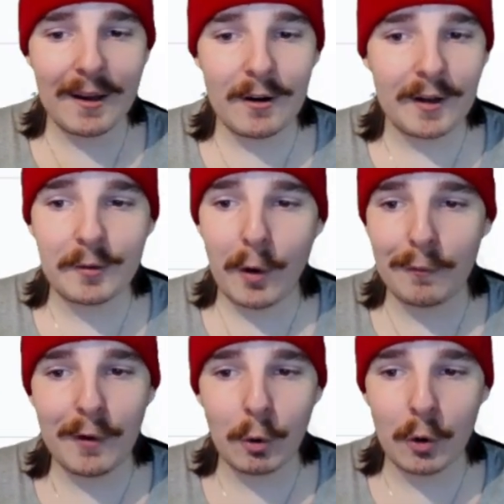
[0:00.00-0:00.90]
it, I don't
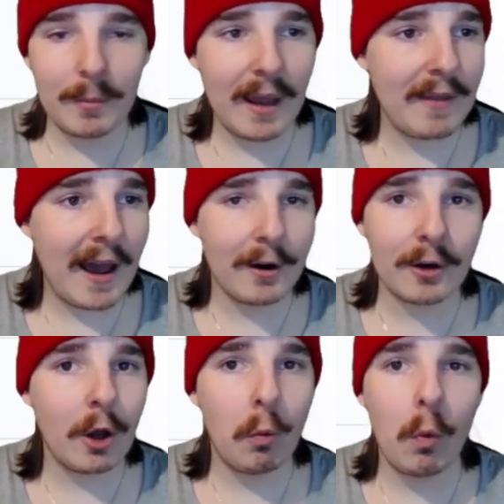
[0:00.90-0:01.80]
feel good about that. I
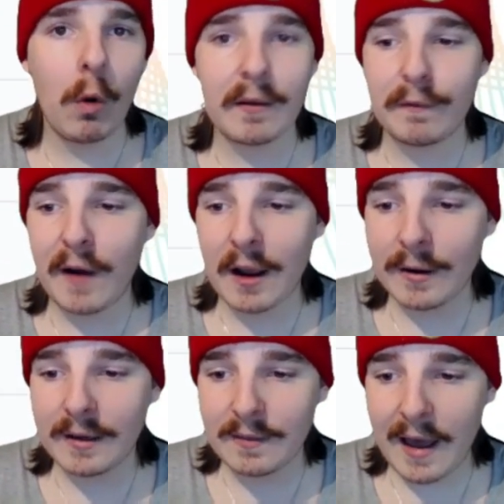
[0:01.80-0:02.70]
don't know why the fuck I
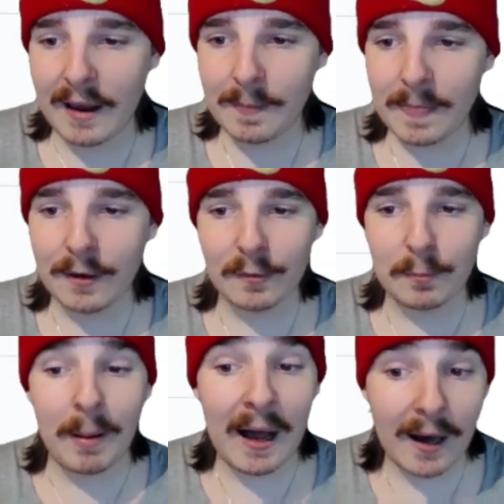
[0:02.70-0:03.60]
did that. Because
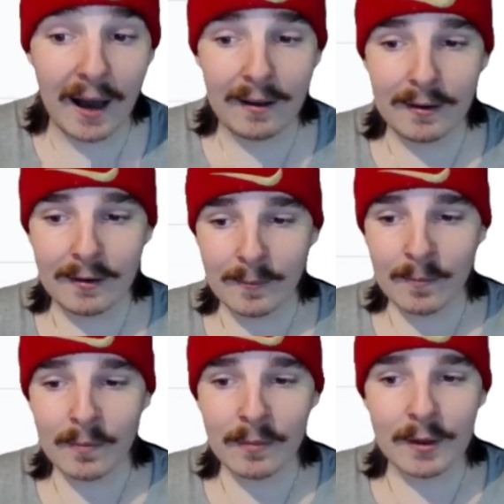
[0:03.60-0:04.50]
Butler,
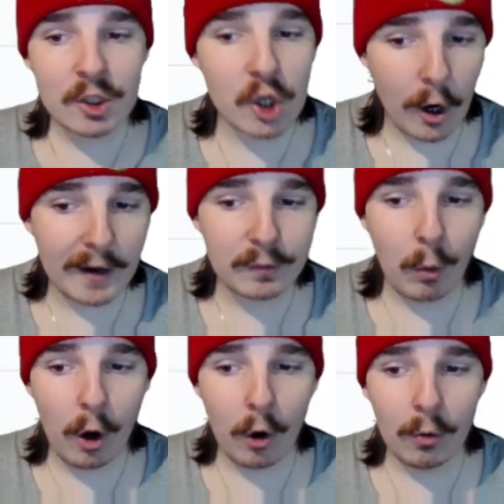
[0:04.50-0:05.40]

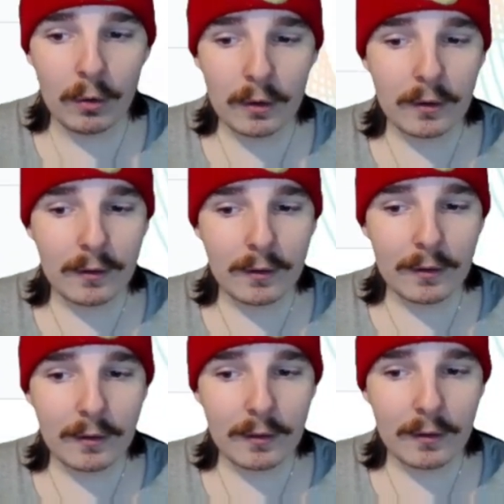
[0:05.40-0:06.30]
Jaiswal,
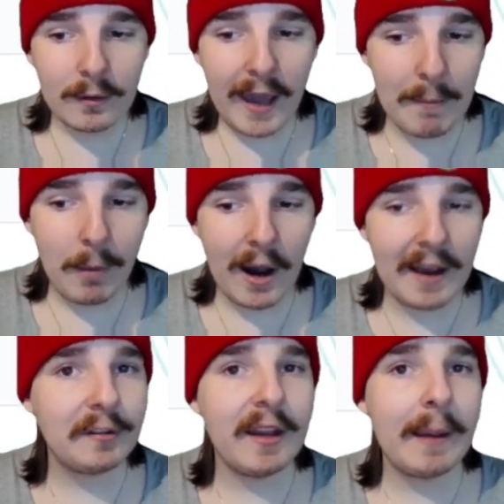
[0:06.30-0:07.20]

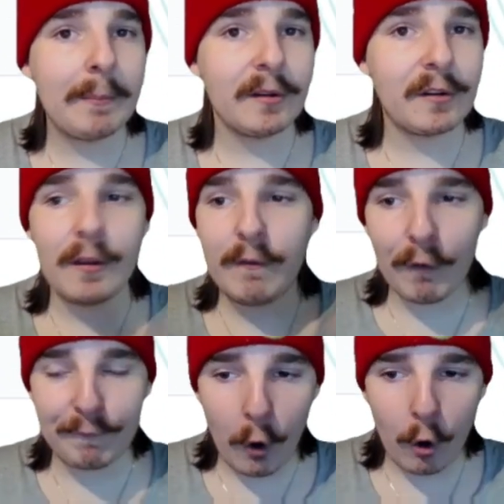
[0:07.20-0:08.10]
Hetmyer, Sampson. So they've
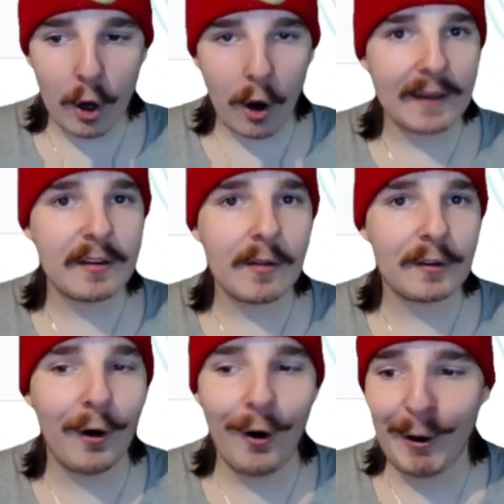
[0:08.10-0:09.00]
got 4 guys in the
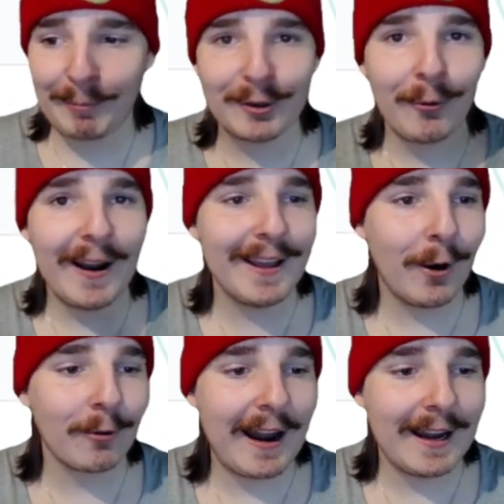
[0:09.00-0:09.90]
top 20
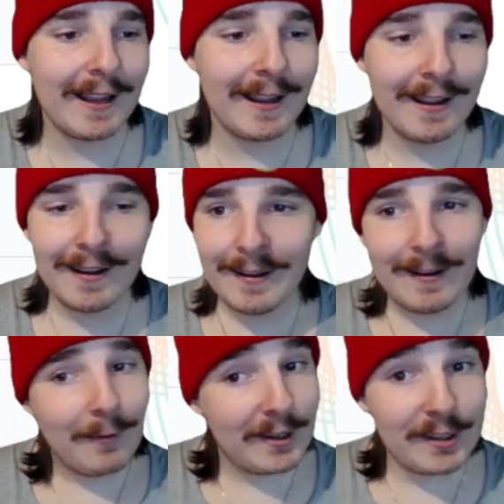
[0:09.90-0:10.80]
already,
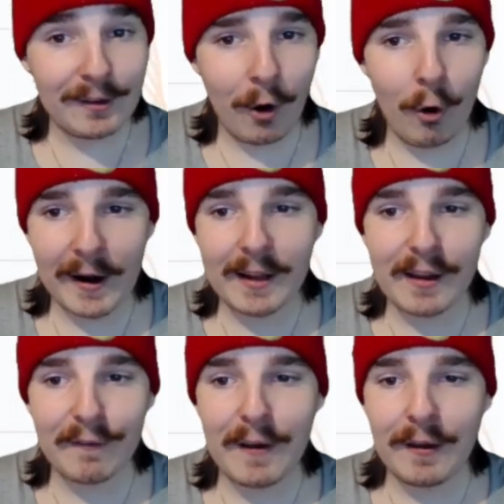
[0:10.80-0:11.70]
which is already,
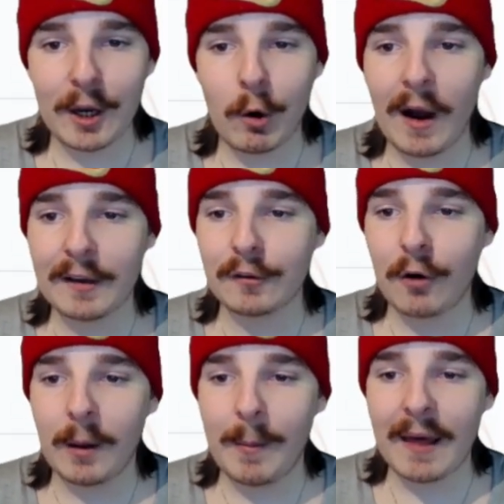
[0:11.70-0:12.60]
you're feeling quite
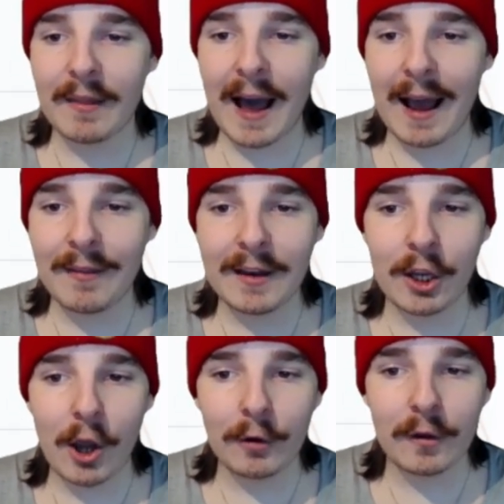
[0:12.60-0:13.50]
strong about that. And then you go to